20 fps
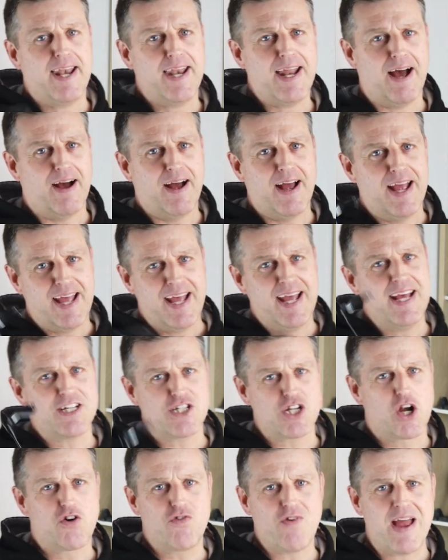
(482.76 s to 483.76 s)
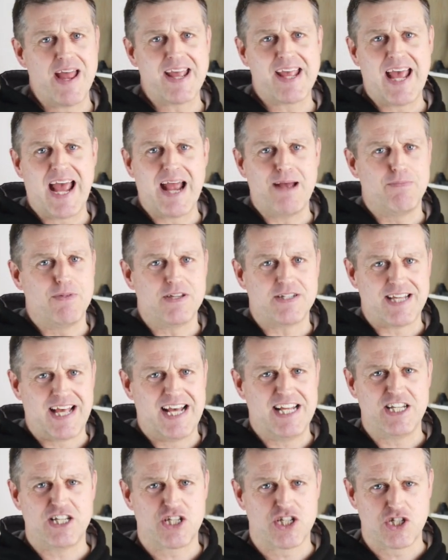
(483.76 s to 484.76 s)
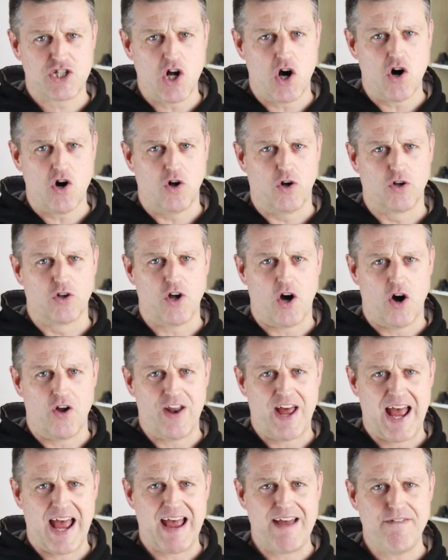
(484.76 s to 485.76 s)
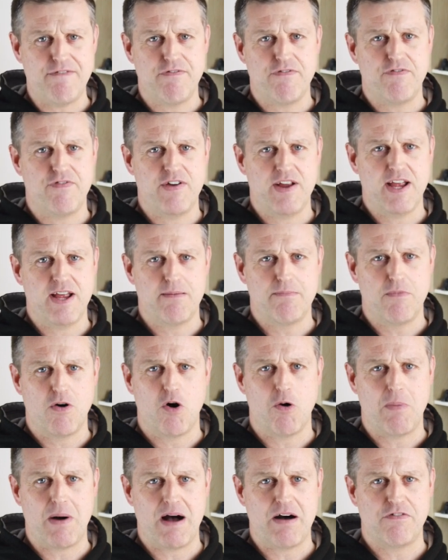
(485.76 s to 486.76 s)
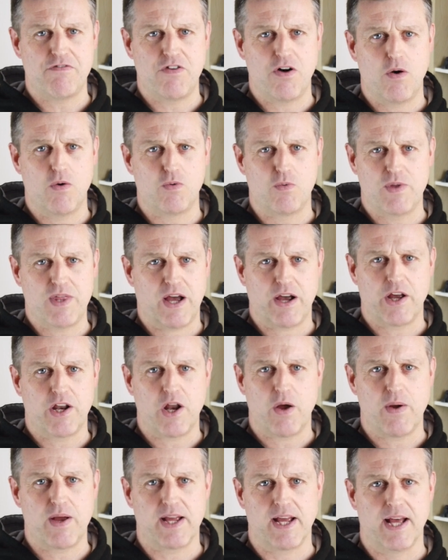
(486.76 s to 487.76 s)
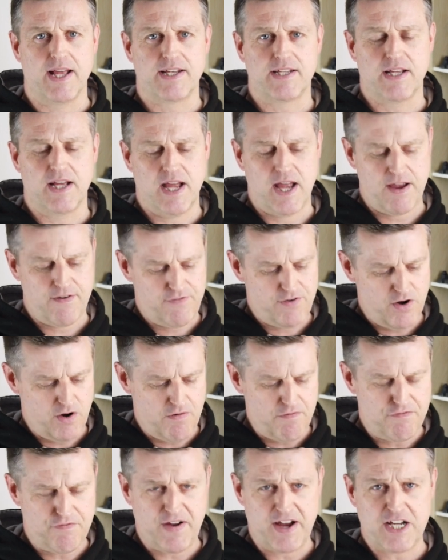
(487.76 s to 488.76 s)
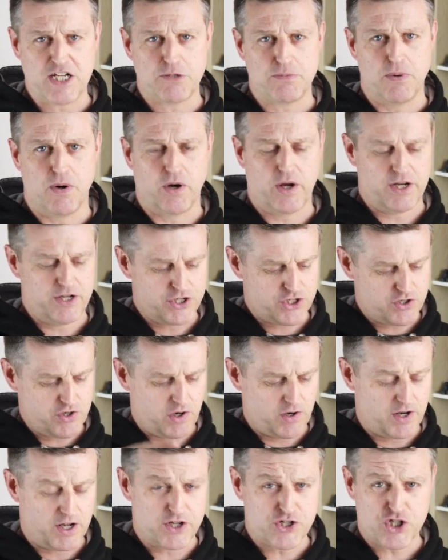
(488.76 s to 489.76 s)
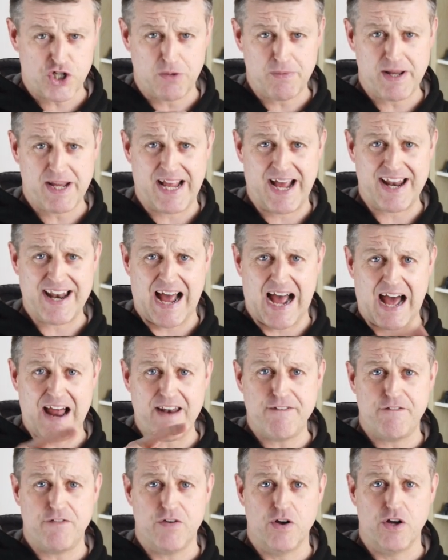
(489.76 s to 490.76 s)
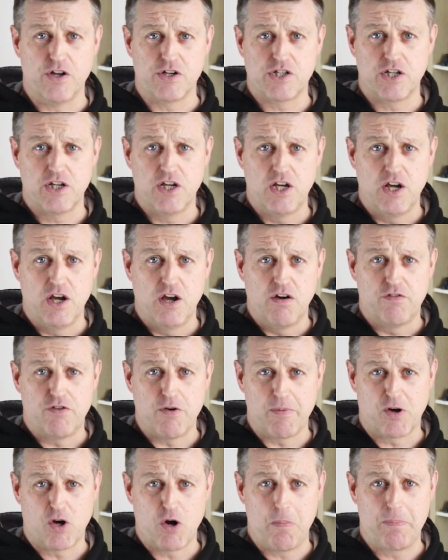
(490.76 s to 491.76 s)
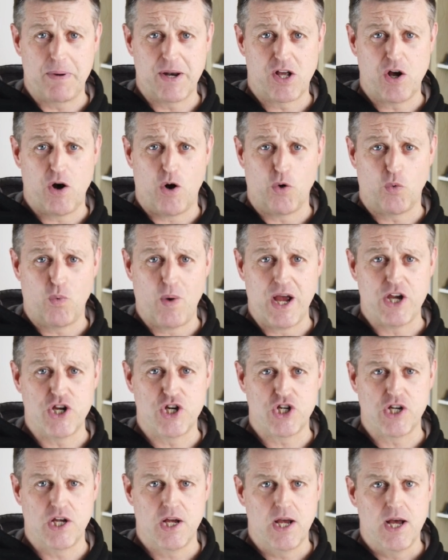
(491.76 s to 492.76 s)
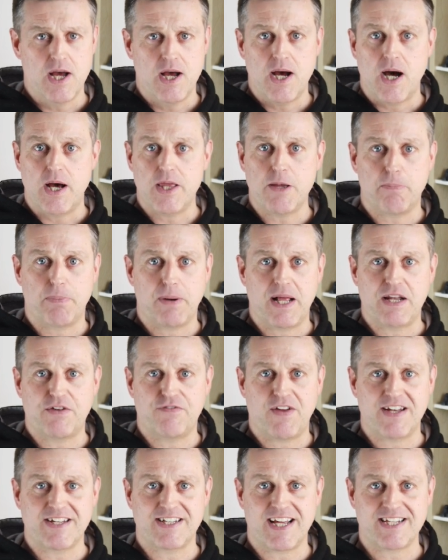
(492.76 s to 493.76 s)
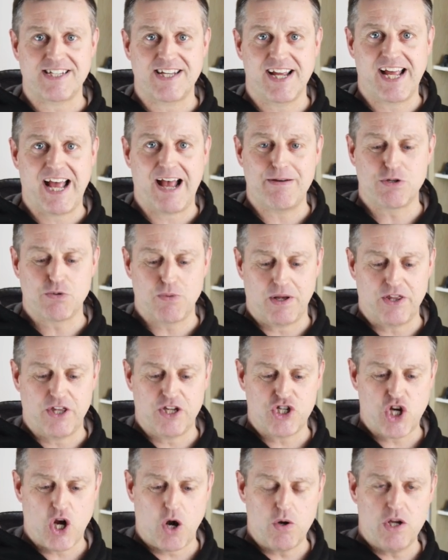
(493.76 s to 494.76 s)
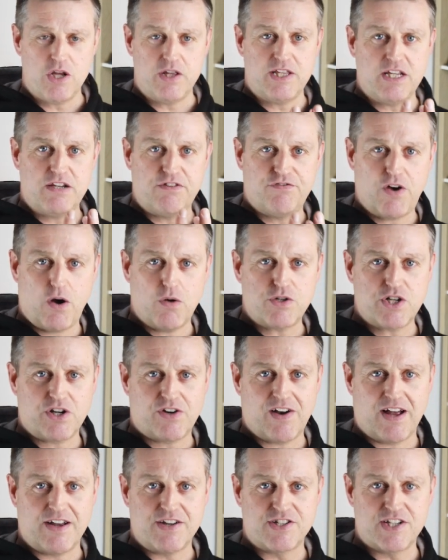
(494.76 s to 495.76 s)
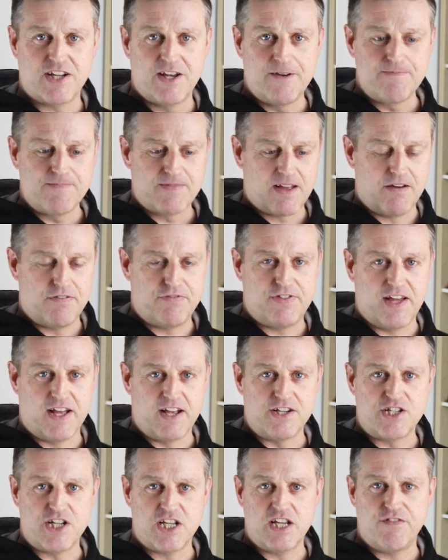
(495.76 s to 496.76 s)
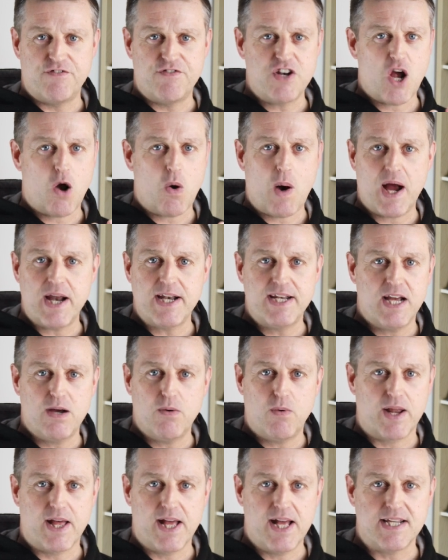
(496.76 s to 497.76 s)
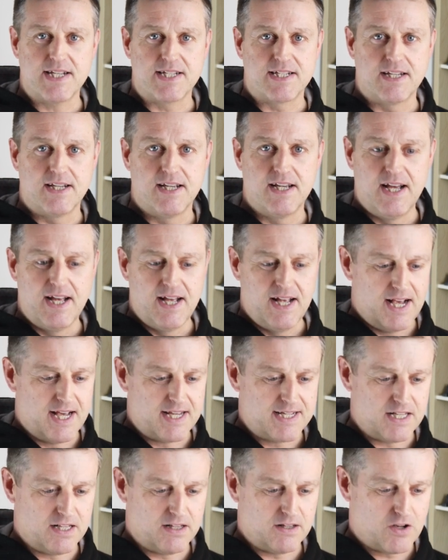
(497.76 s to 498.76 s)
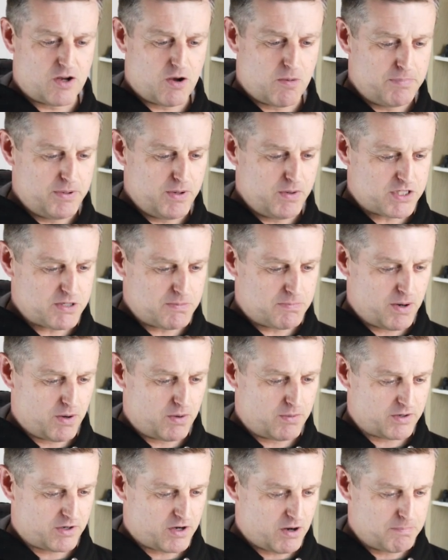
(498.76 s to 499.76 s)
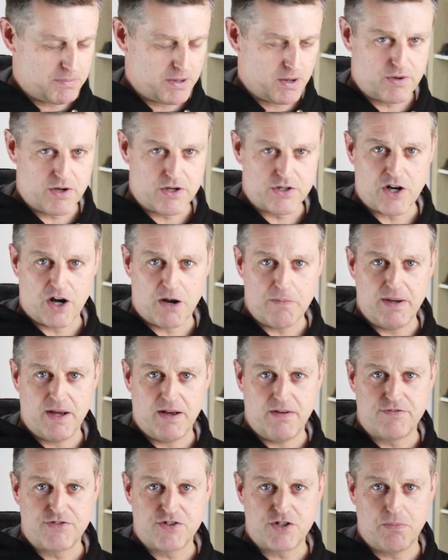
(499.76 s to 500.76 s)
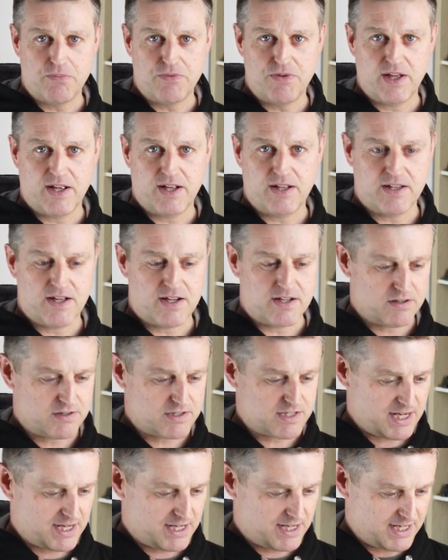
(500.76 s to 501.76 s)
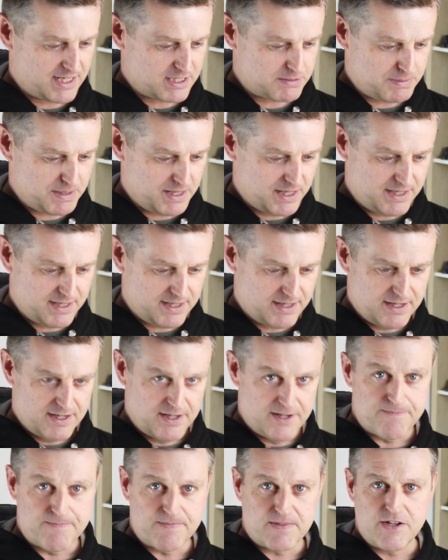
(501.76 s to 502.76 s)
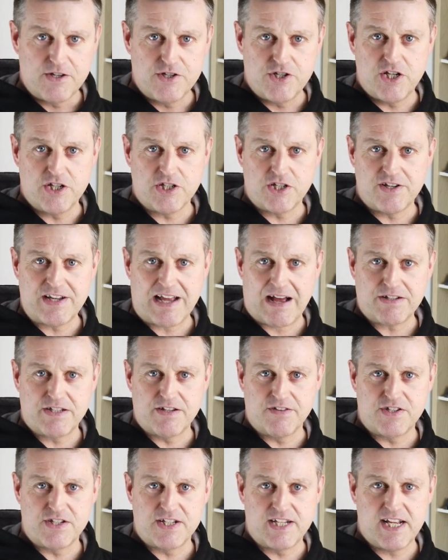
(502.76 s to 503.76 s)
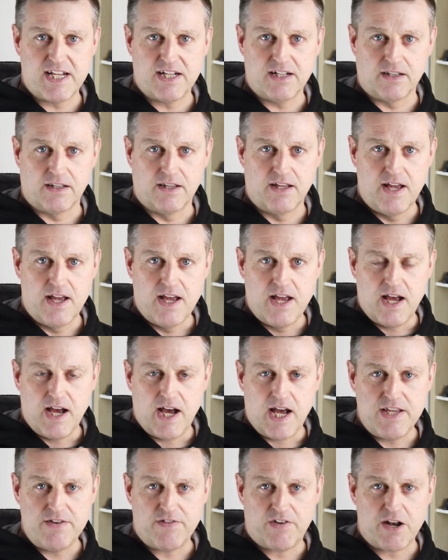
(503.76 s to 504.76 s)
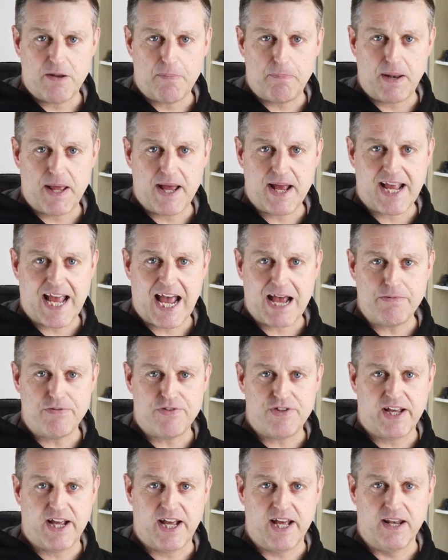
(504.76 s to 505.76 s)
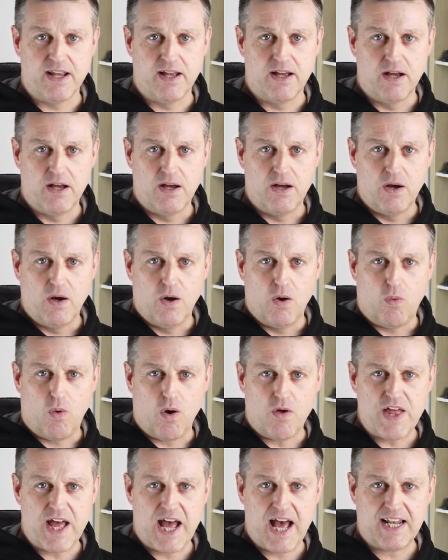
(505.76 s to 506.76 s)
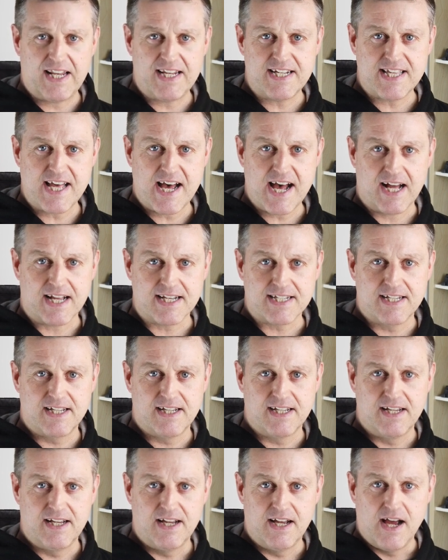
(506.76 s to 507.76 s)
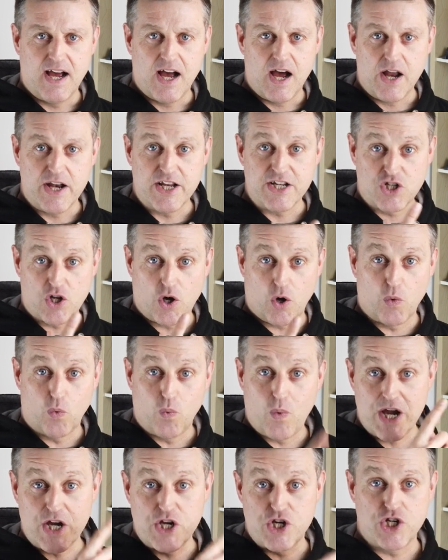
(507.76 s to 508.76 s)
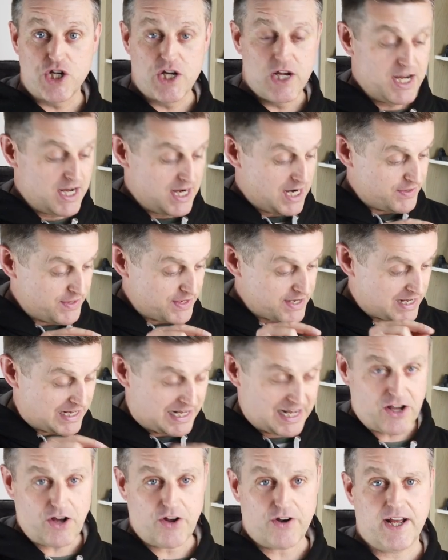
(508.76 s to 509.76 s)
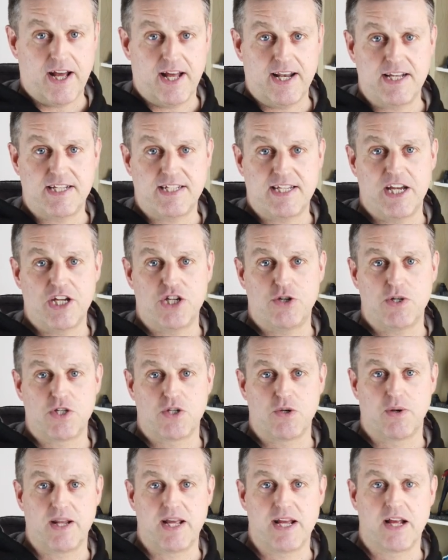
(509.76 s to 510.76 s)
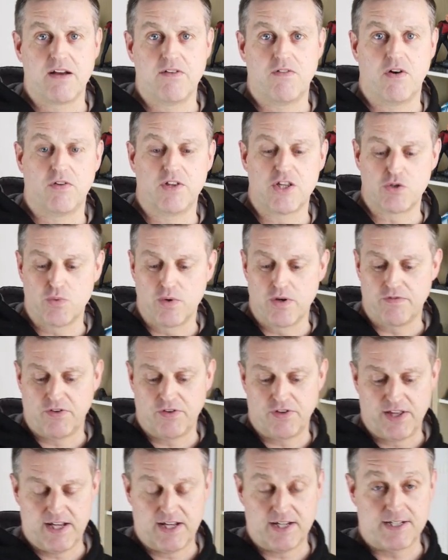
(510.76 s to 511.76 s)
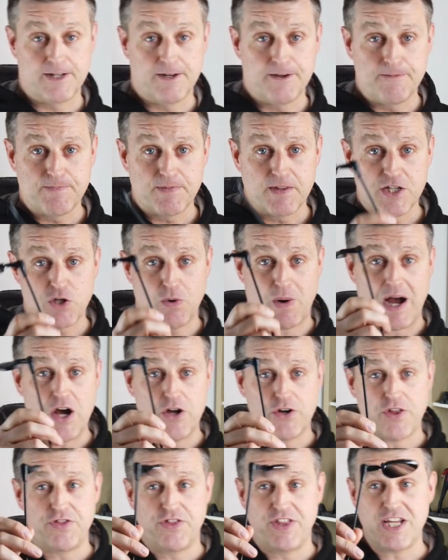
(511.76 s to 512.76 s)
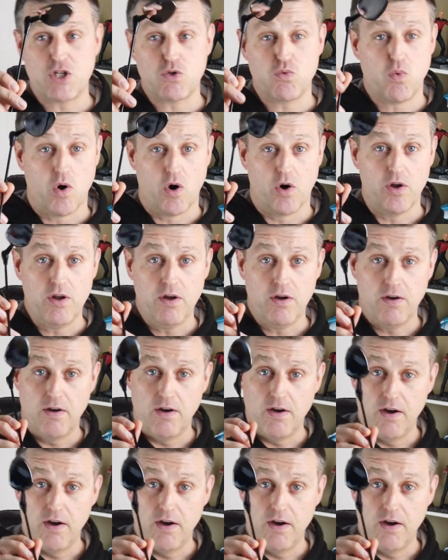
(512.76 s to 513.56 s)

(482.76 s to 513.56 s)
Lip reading: Now, here's a great game that's installed on every mobile phone without you knowing it. If you're on Facebook and you scroll and suddenly you get an advert from a company called Wish, and they play fantastic games where they show you these photographs of things and you have no idea what it is. It's a little computer component or a bit of something that looks like it's been chiselled out of steel. And you've got to play a game thinking, what the hell is that? And it's called Wish. And then you click on it and it takes you into a link of all these wonderful things. So I ordered this one